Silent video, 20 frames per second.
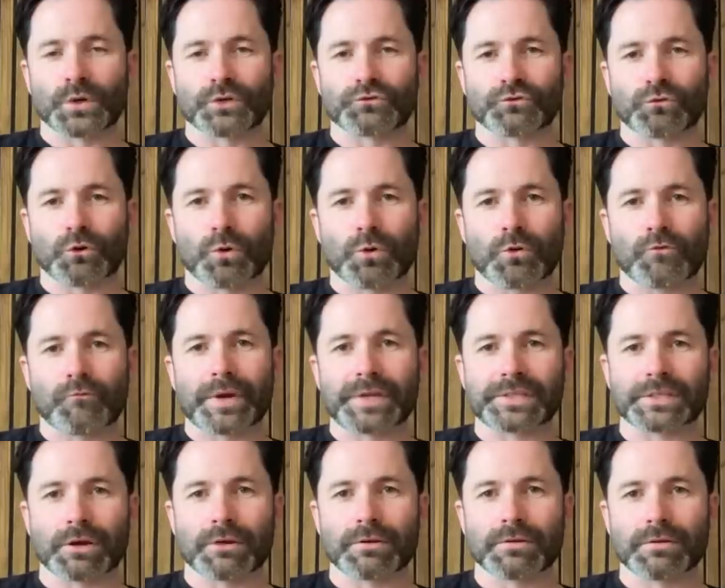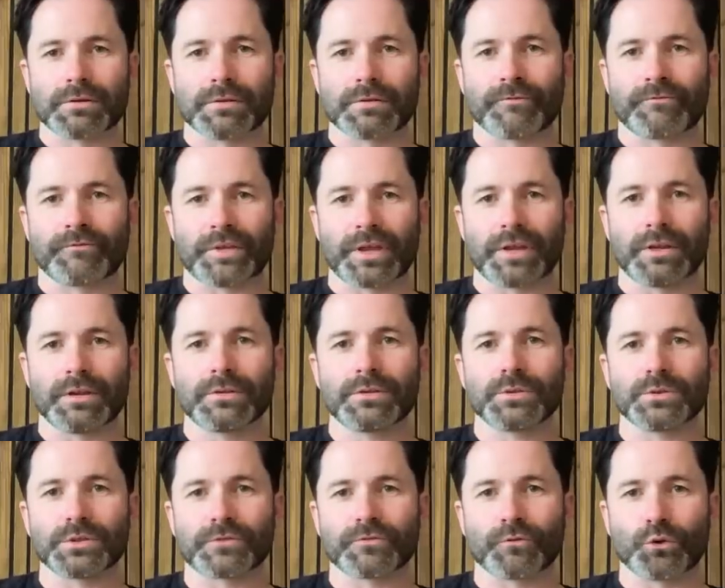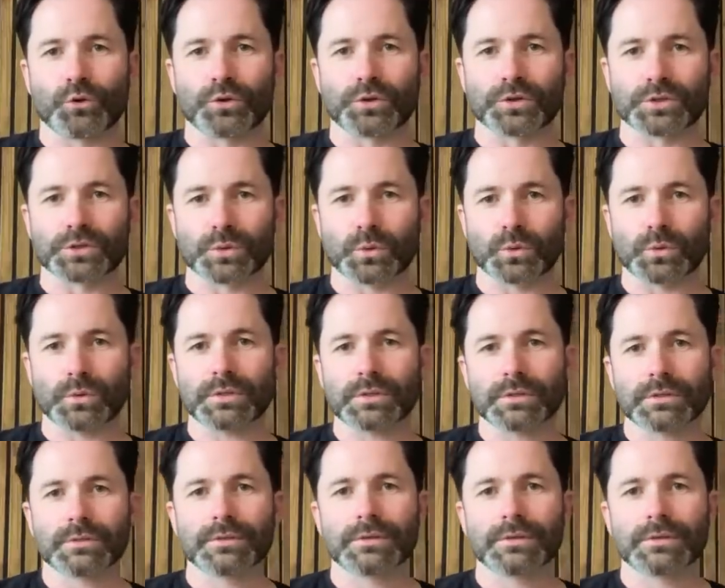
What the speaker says: a drawing of my son, Finn, who's 4 years old.